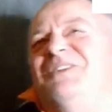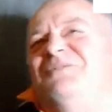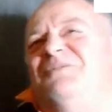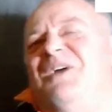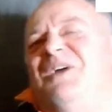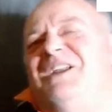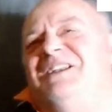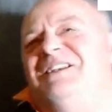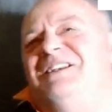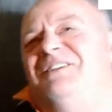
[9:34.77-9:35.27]

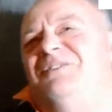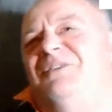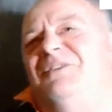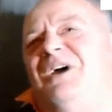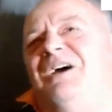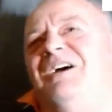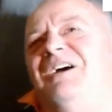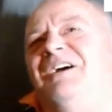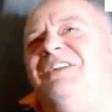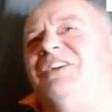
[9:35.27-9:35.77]

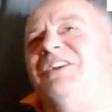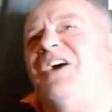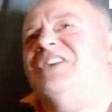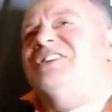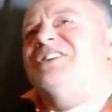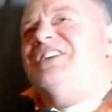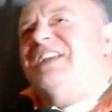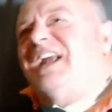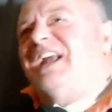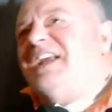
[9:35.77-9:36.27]

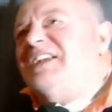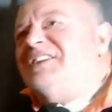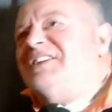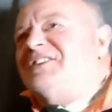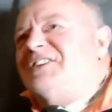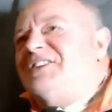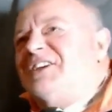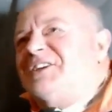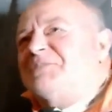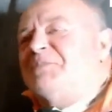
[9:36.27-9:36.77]

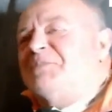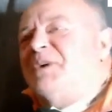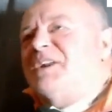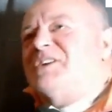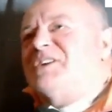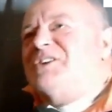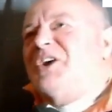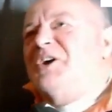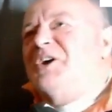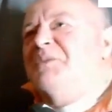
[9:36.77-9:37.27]
1986
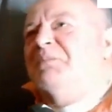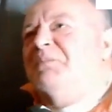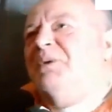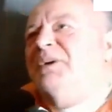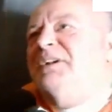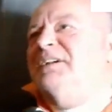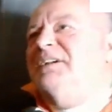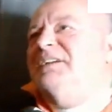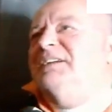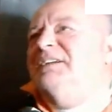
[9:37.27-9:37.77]
British
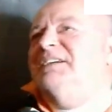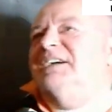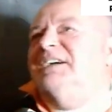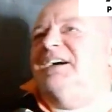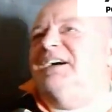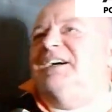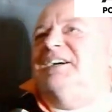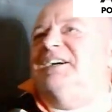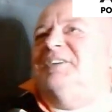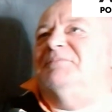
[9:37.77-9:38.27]
Open,
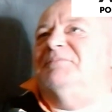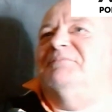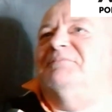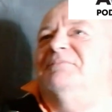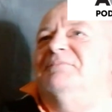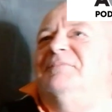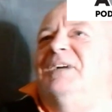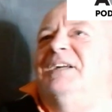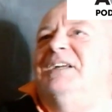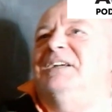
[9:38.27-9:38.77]
I
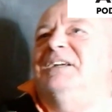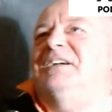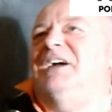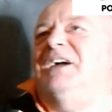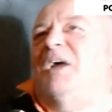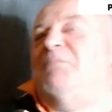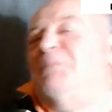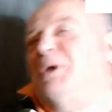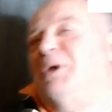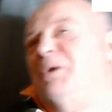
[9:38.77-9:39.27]

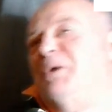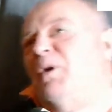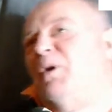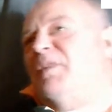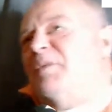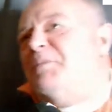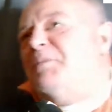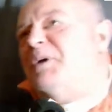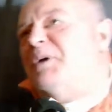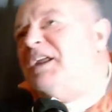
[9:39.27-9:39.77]
won
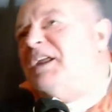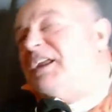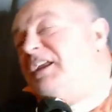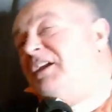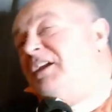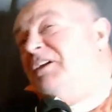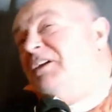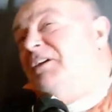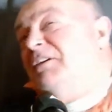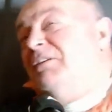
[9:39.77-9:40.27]
the
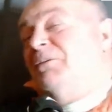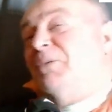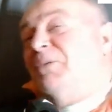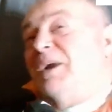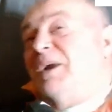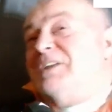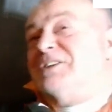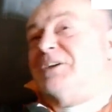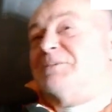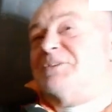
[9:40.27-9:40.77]
pre-Q,
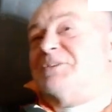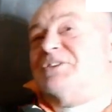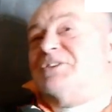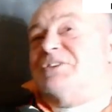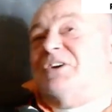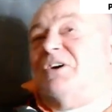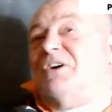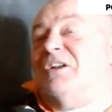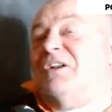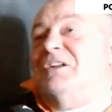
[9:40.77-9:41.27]
went up to
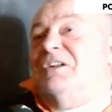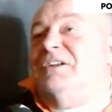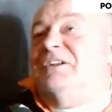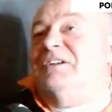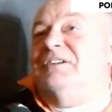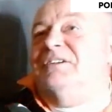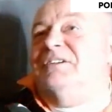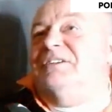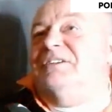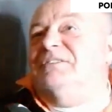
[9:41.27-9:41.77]

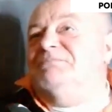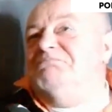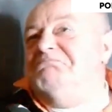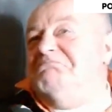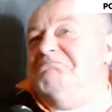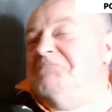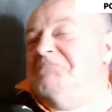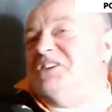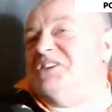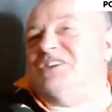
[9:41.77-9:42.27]
Scotland,
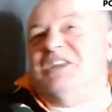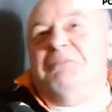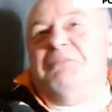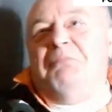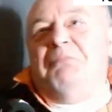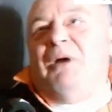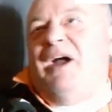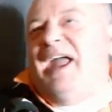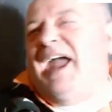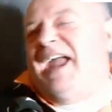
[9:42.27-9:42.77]
missed it
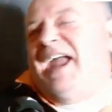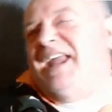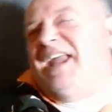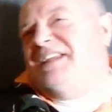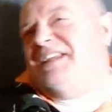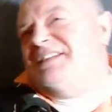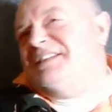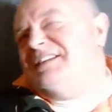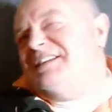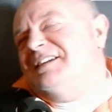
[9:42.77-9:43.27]
by
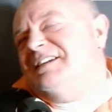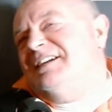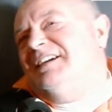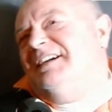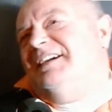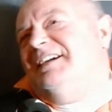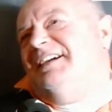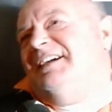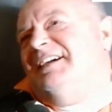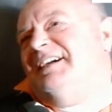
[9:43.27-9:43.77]
8,
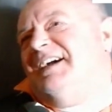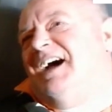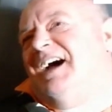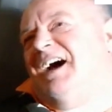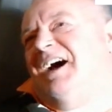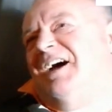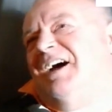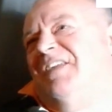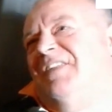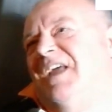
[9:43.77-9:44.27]

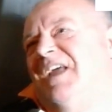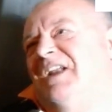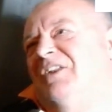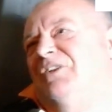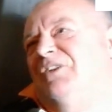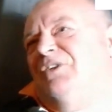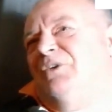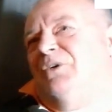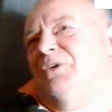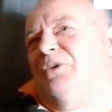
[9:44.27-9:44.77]
then
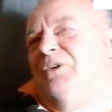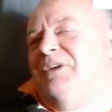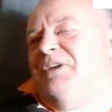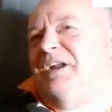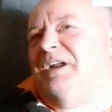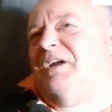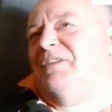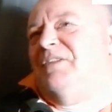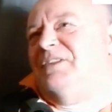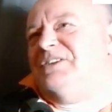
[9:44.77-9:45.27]
thought,
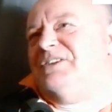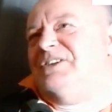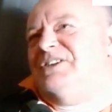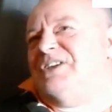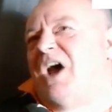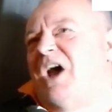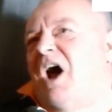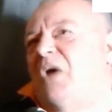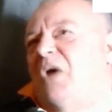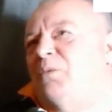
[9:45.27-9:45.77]
this is
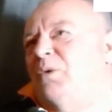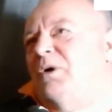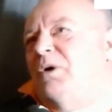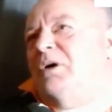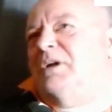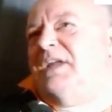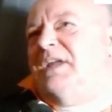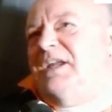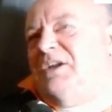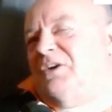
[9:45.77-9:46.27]
hard
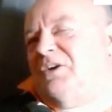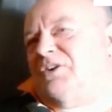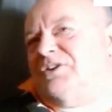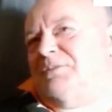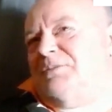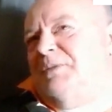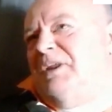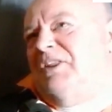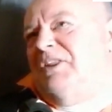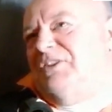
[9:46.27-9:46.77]
work. It
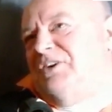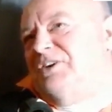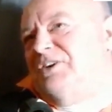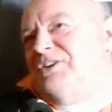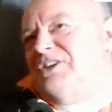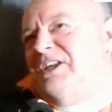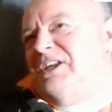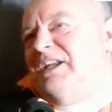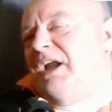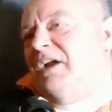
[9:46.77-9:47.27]
cost me
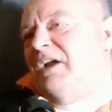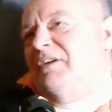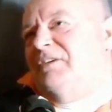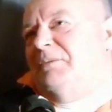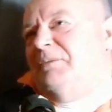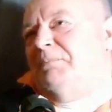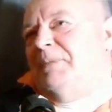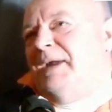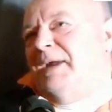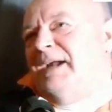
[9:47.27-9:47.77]

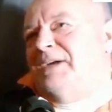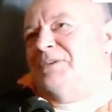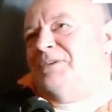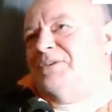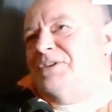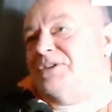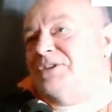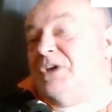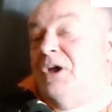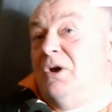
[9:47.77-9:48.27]

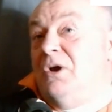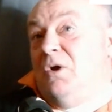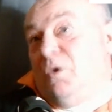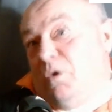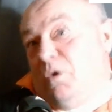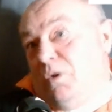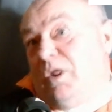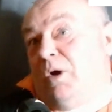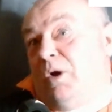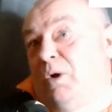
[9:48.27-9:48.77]
£1,300,
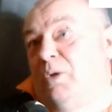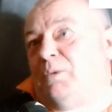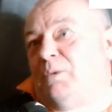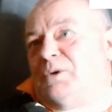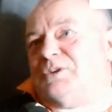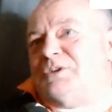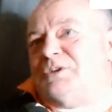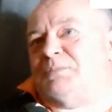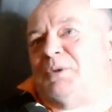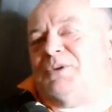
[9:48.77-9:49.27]
although I
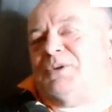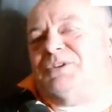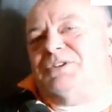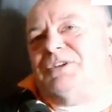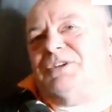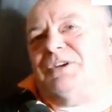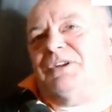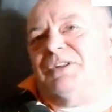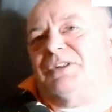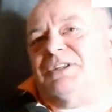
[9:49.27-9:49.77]
was
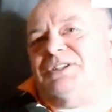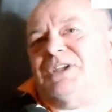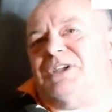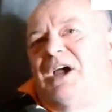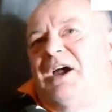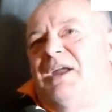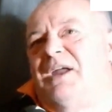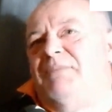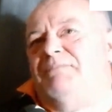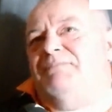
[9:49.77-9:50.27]
sponsored at the
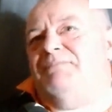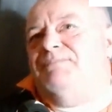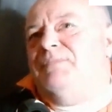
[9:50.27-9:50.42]
time,